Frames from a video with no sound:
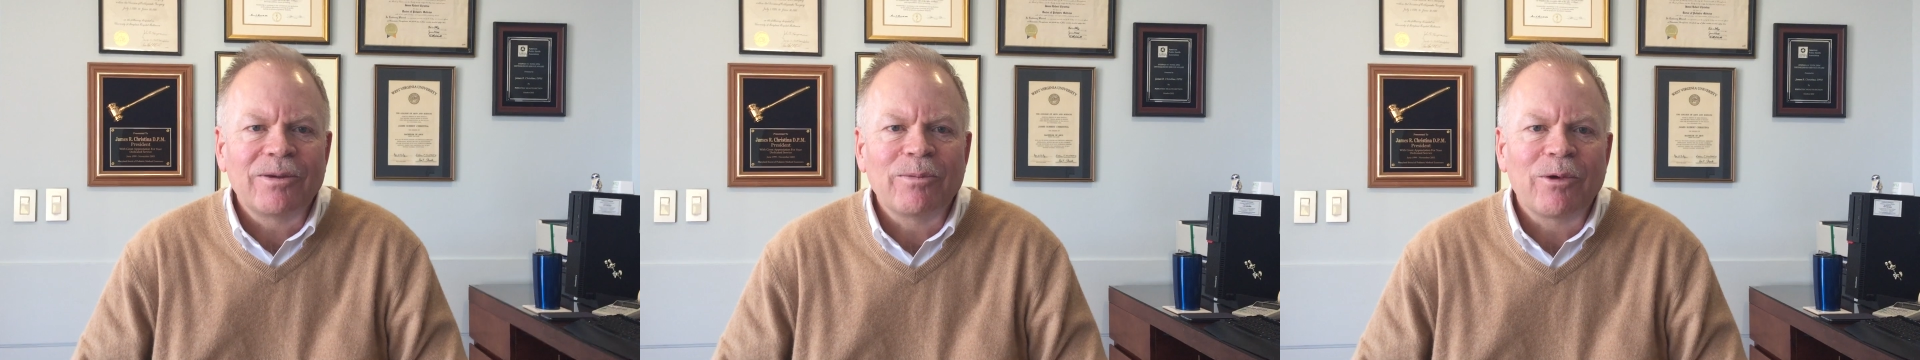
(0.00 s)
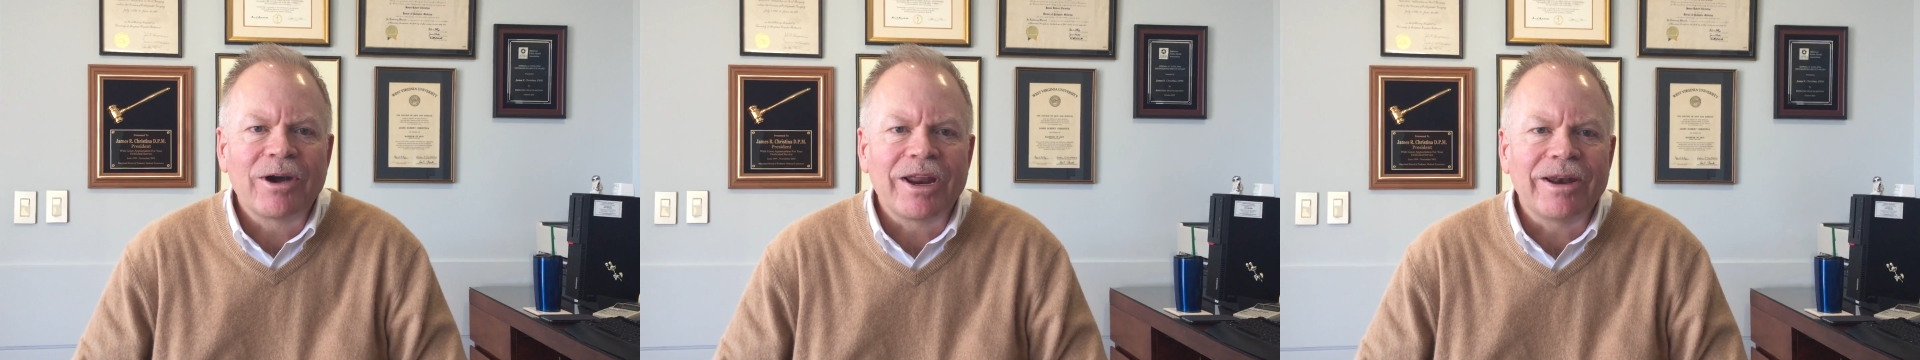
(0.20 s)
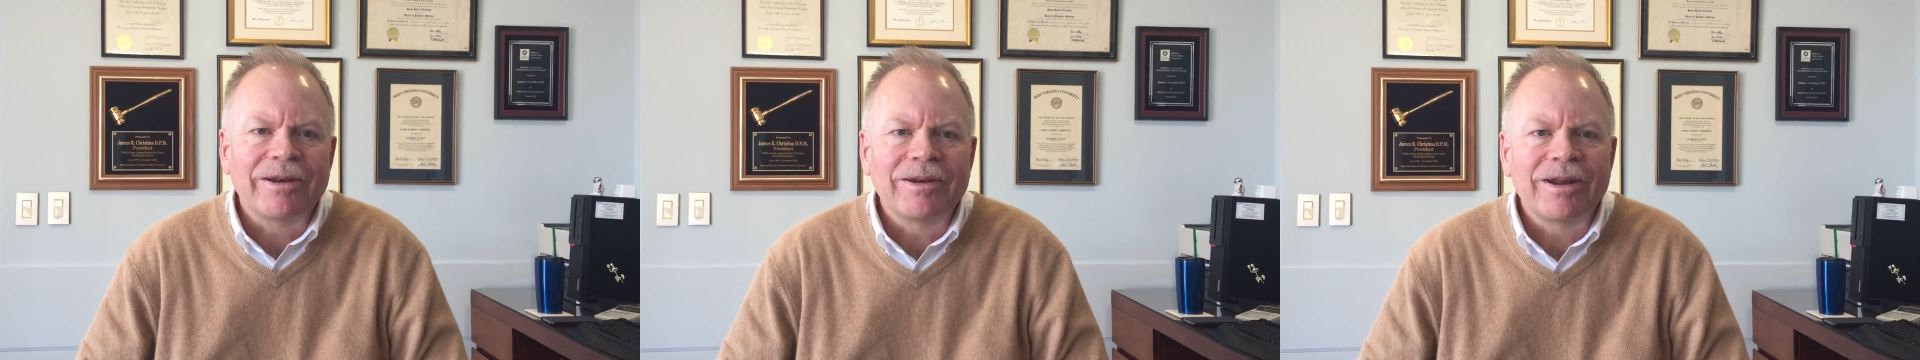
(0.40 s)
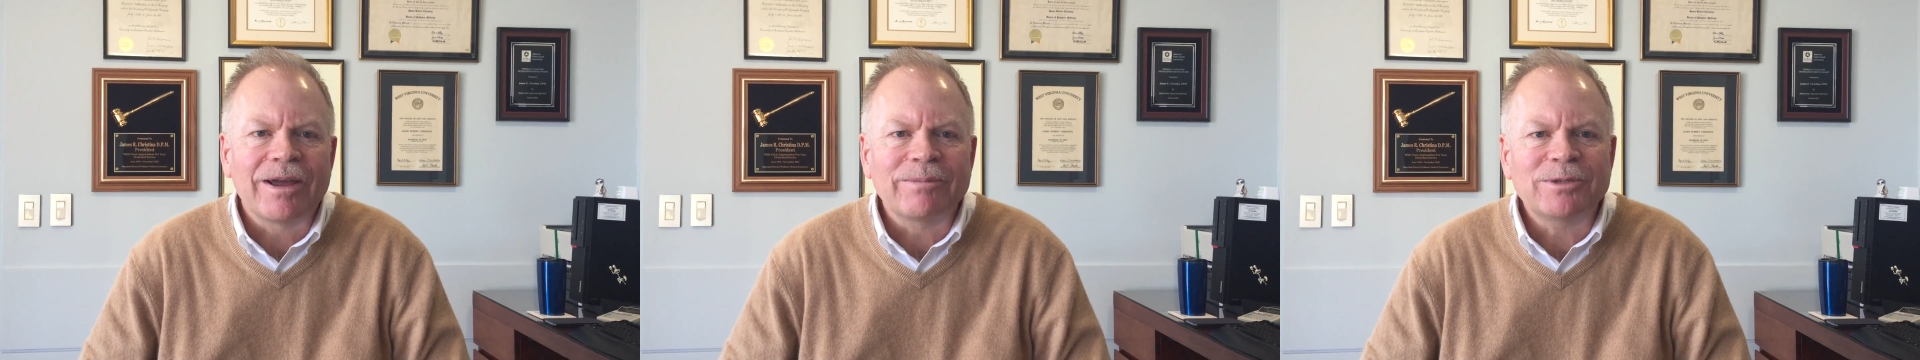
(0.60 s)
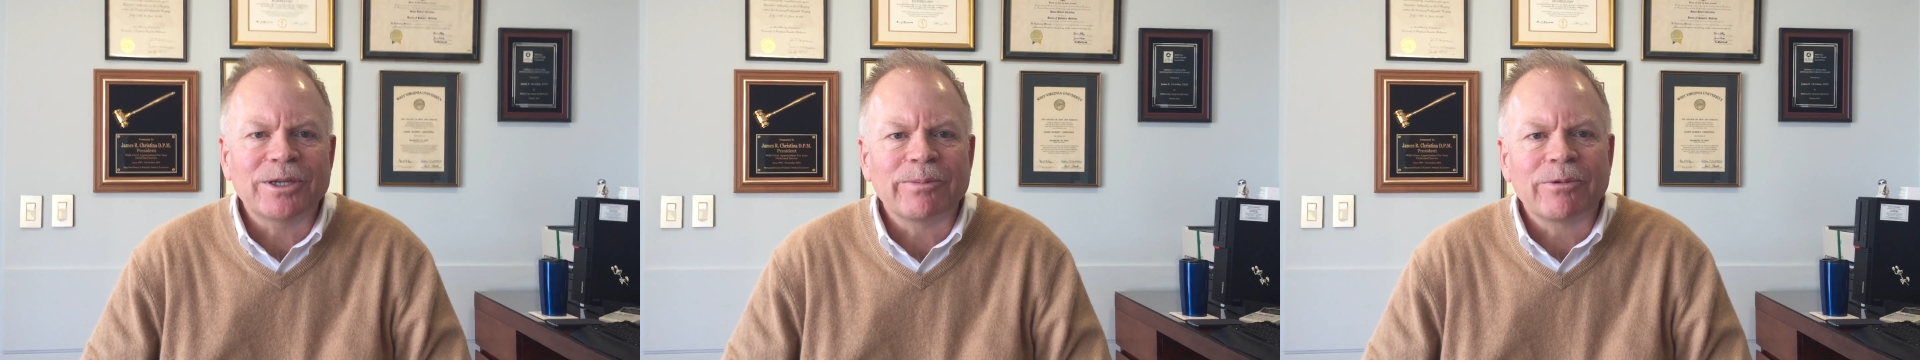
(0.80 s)
Good morning.
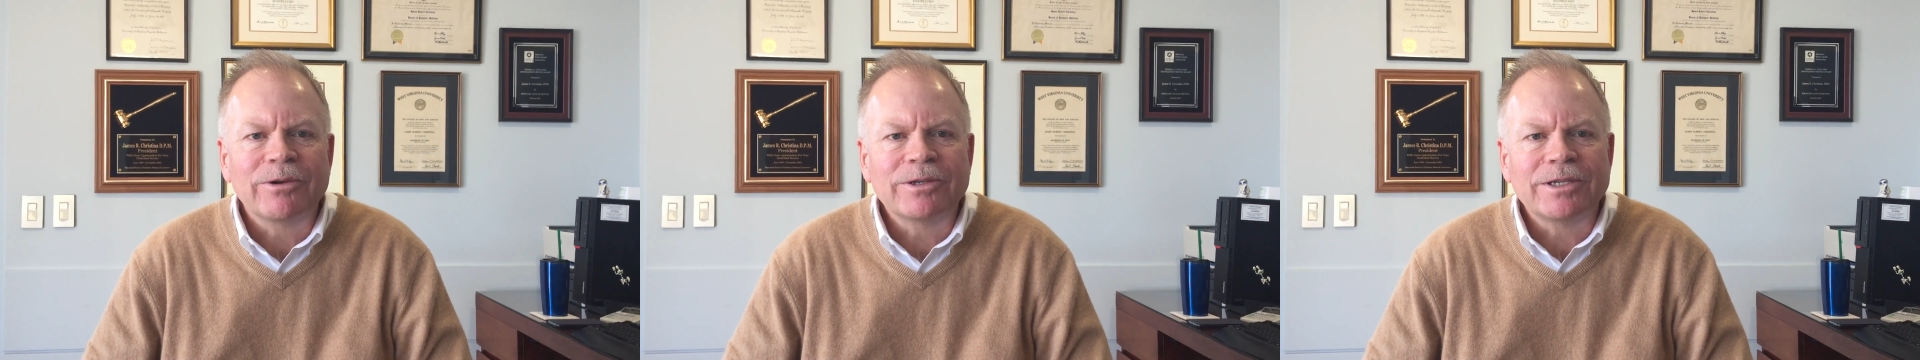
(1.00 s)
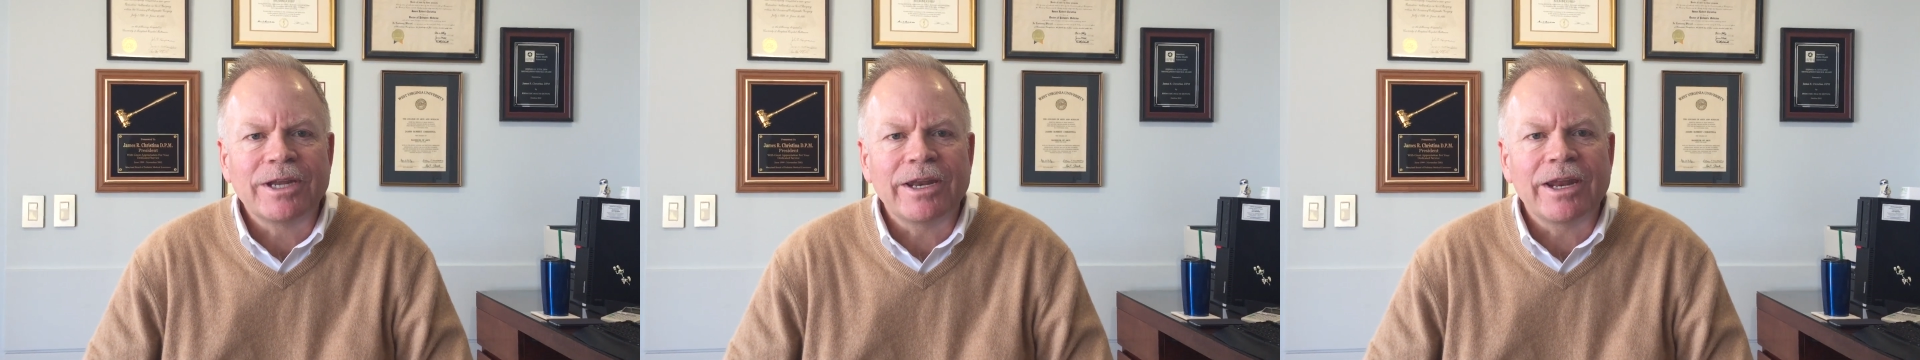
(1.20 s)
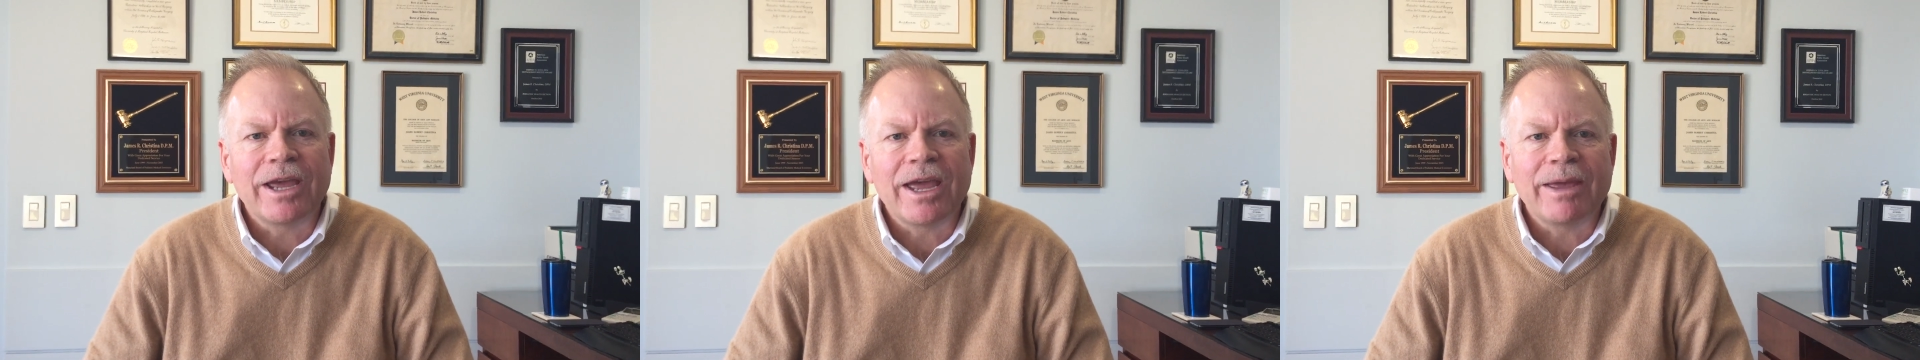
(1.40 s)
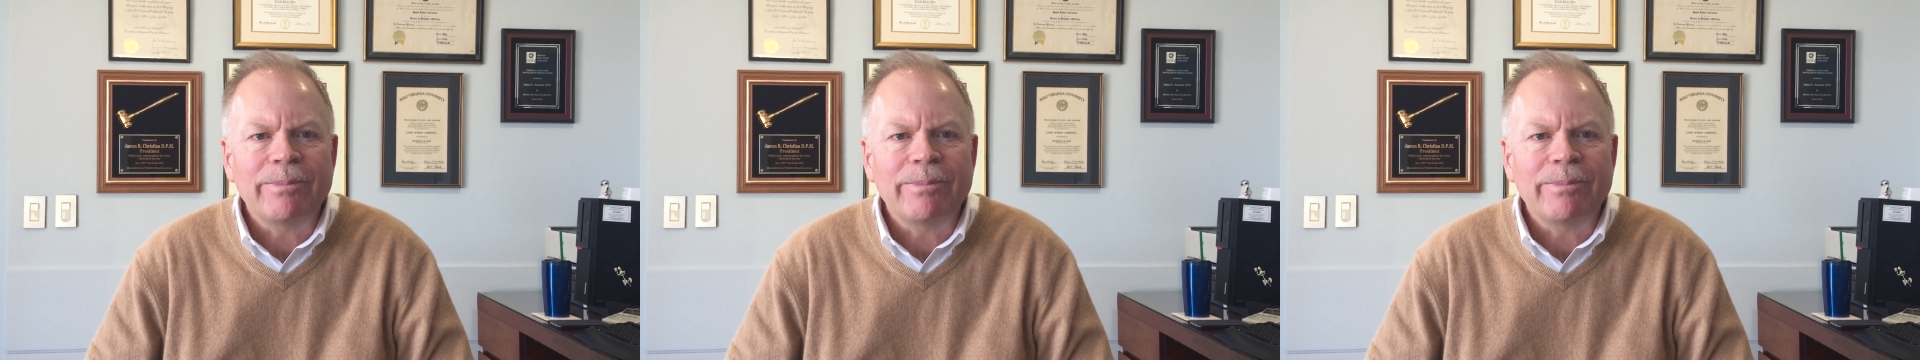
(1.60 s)
I'm Jim Christina,